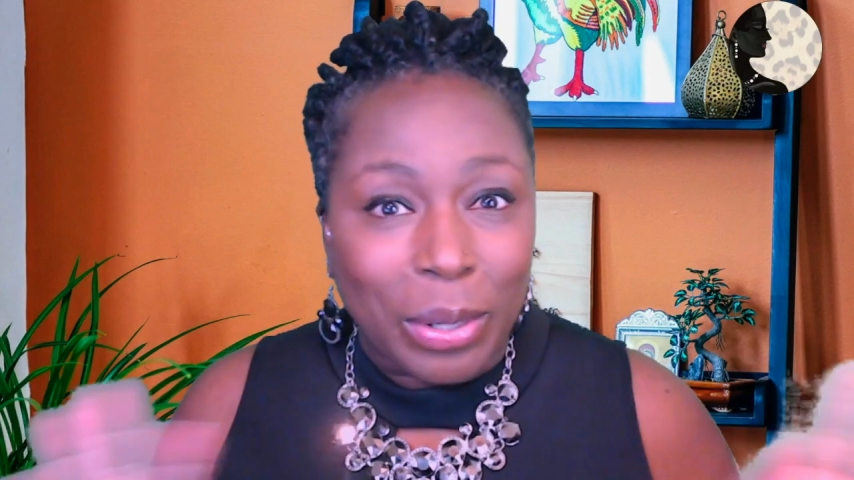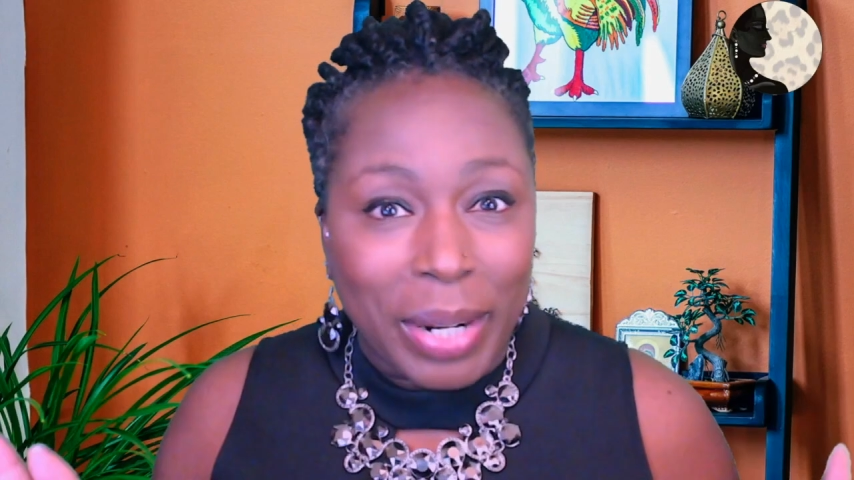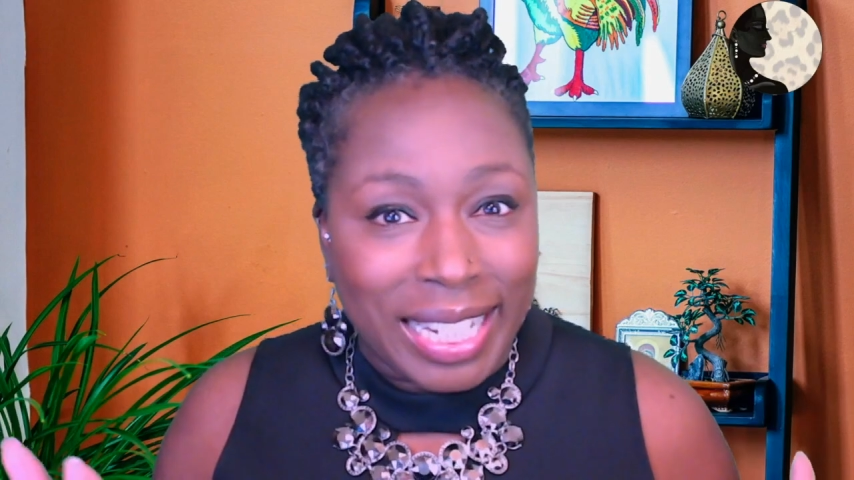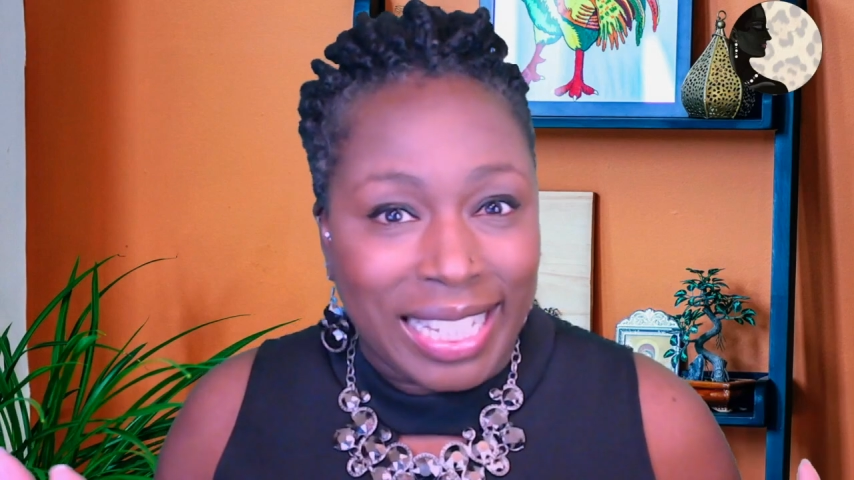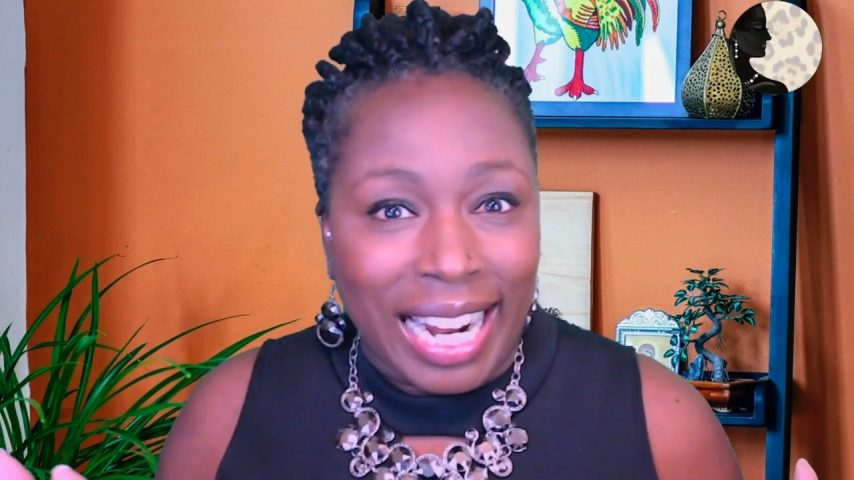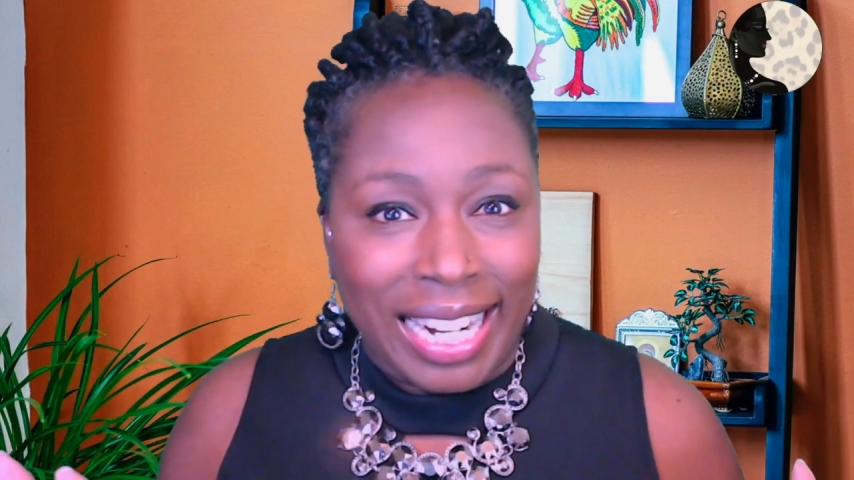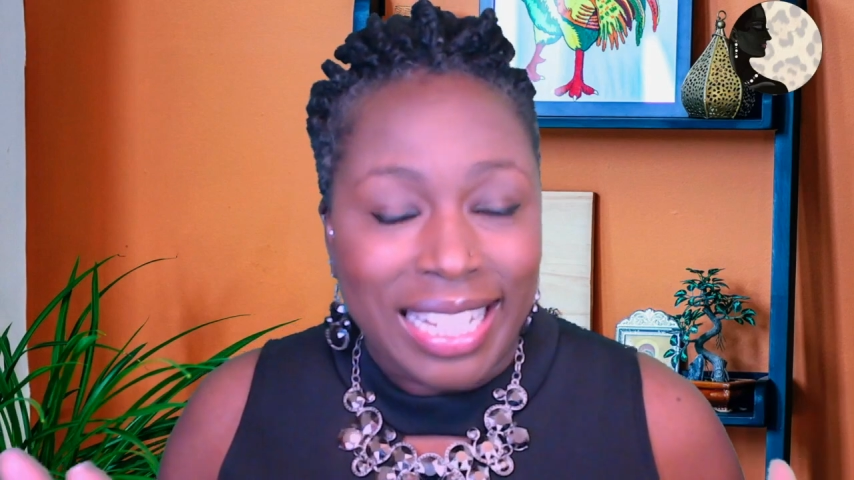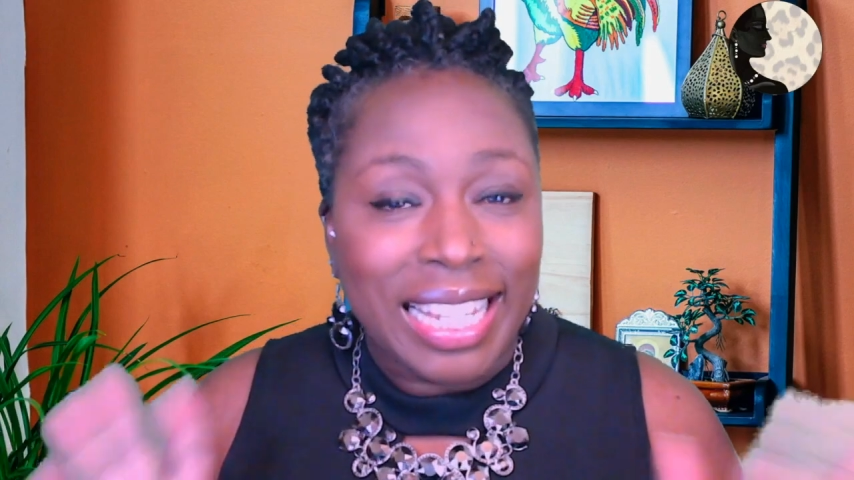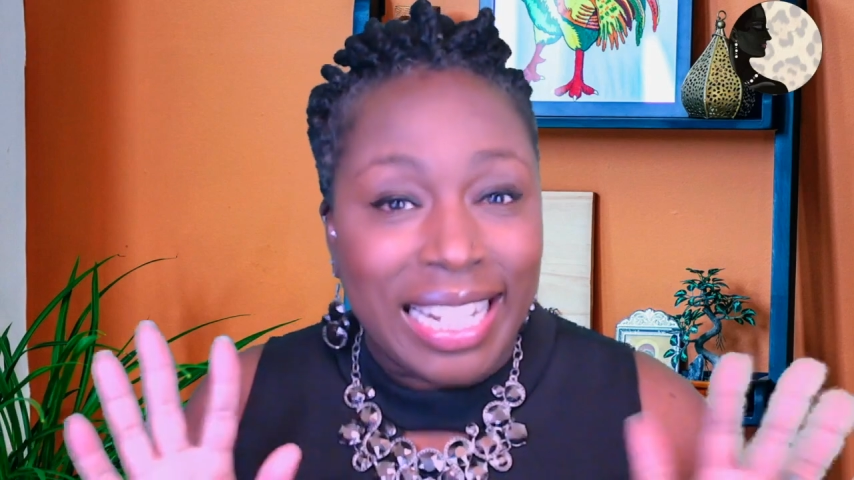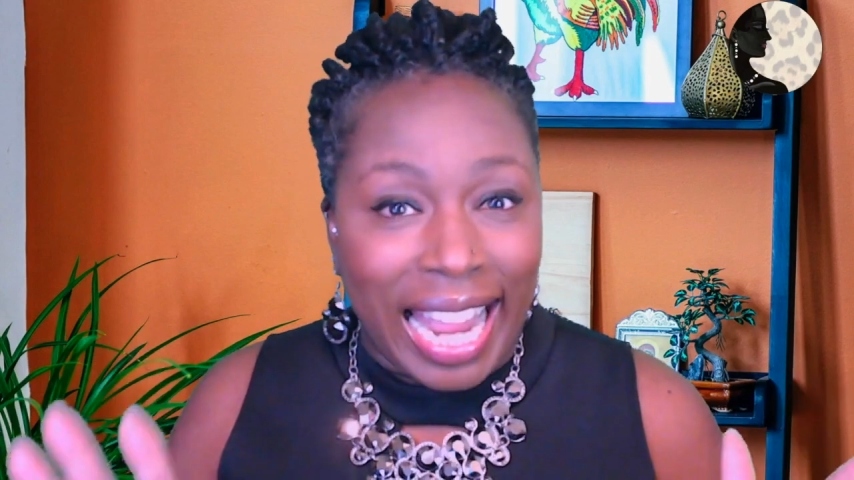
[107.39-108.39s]
excited.
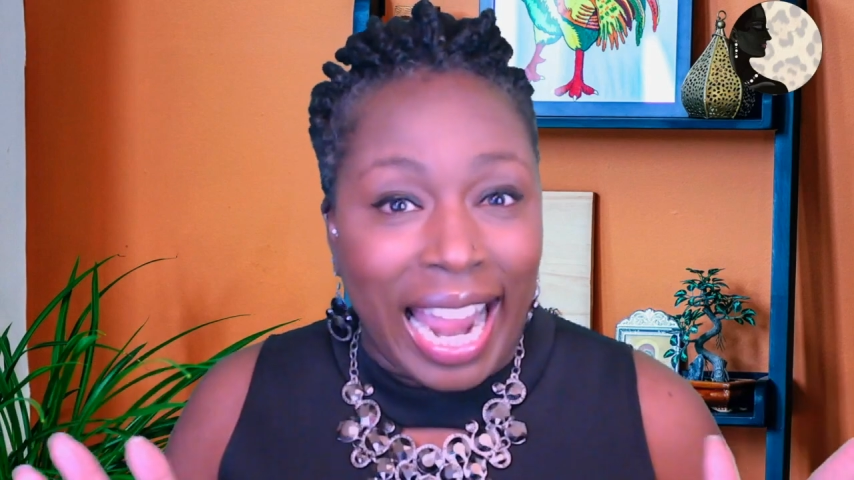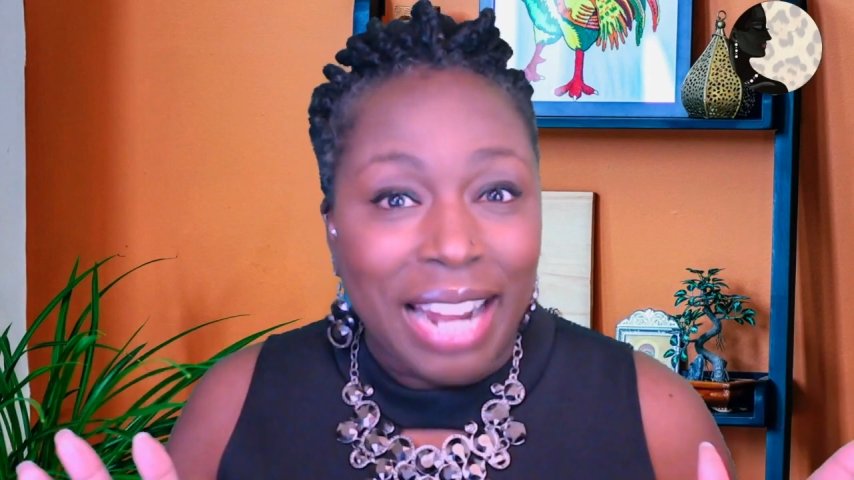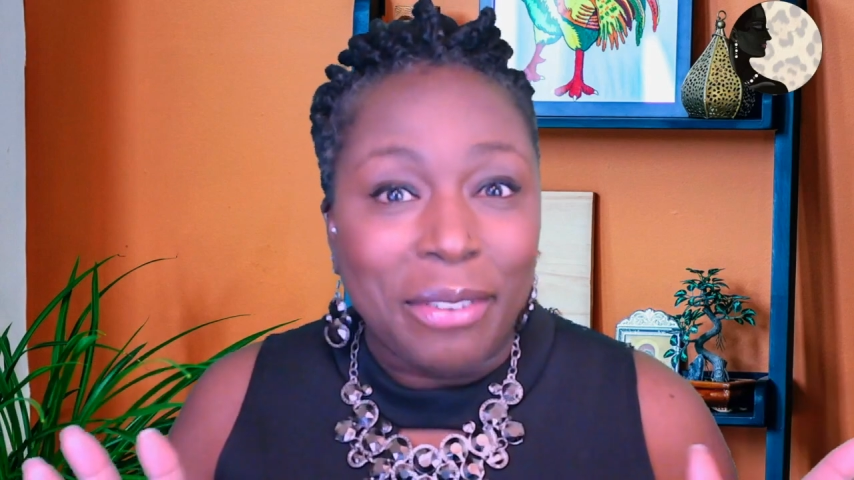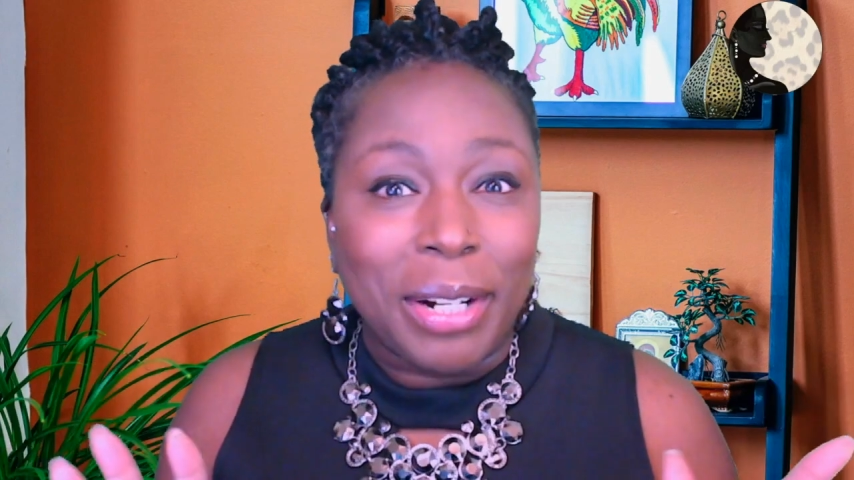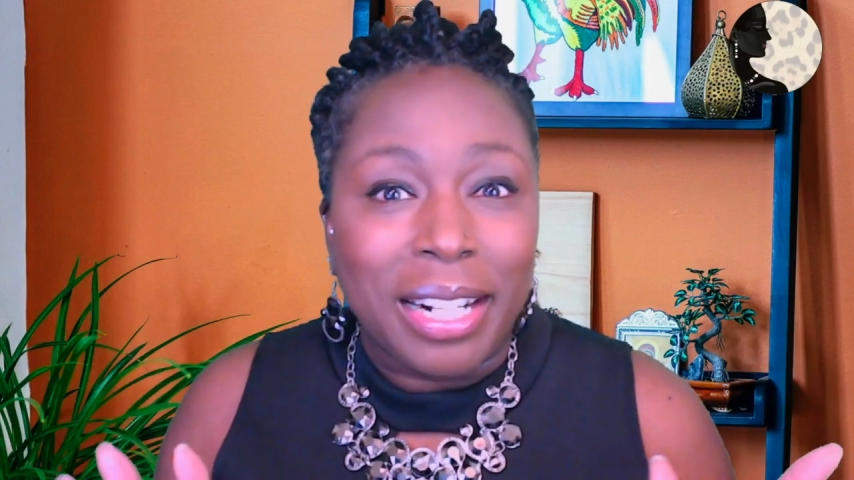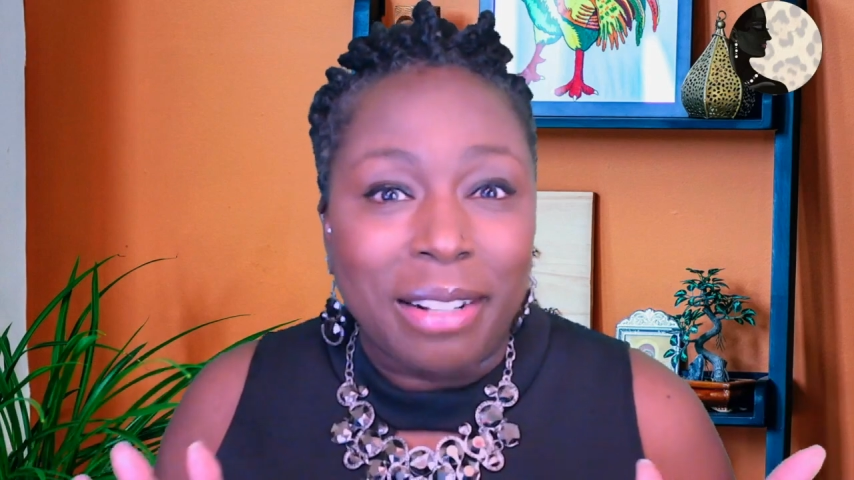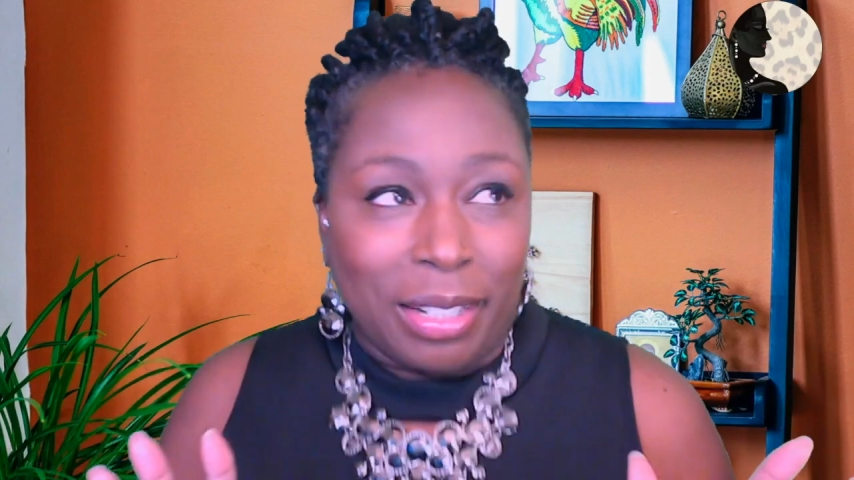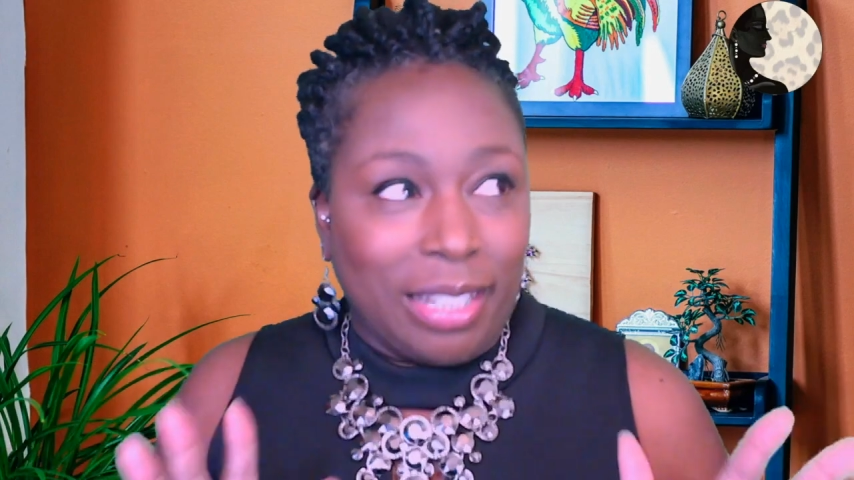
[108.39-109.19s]
Today, we're going to